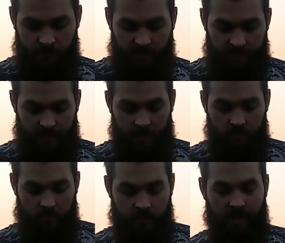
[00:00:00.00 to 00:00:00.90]
Now,
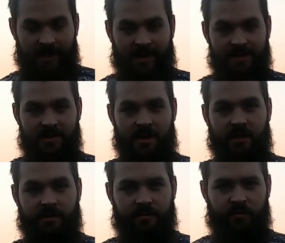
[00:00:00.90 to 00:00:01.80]
I
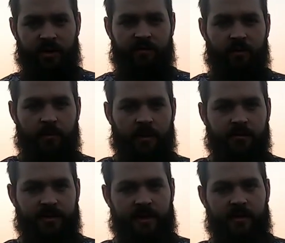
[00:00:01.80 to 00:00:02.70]
contacted Ravins about
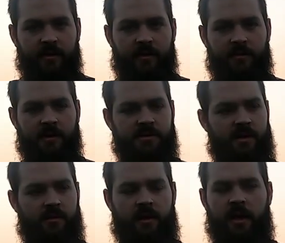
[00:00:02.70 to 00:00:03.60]
that, and they
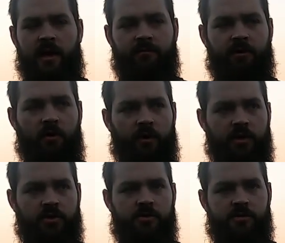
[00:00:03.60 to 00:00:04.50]
said they have no
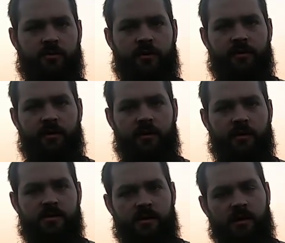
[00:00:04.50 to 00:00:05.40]
issues with it.
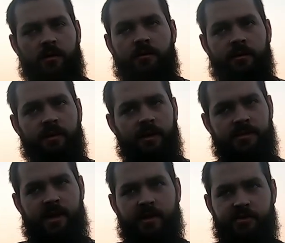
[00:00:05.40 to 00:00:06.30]
It's
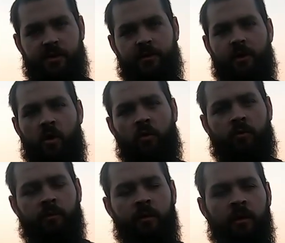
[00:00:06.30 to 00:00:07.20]
actually a
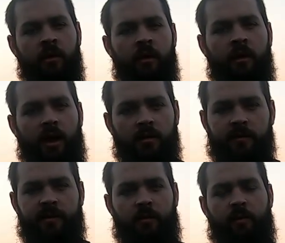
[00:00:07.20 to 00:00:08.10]
known. I
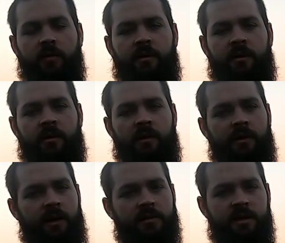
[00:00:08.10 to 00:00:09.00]
looked it up on the internet. They
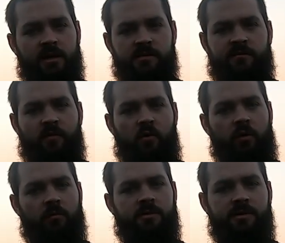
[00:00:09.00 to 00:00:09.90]
got tons of
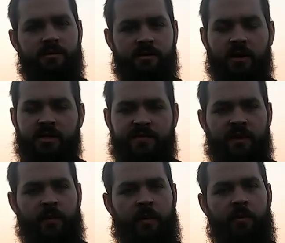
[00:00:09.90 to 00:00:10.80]
forums. Tons of
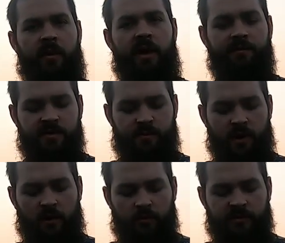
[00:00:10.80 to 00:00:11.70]
other people have this
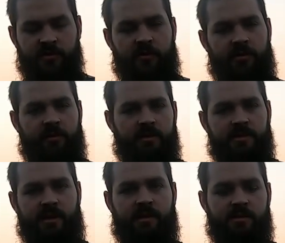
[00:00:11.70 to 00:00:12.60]
problem with turning these
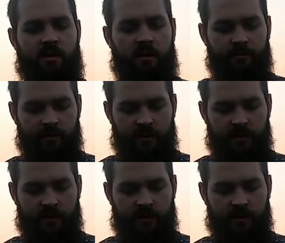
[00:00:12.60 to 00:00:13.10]
things off.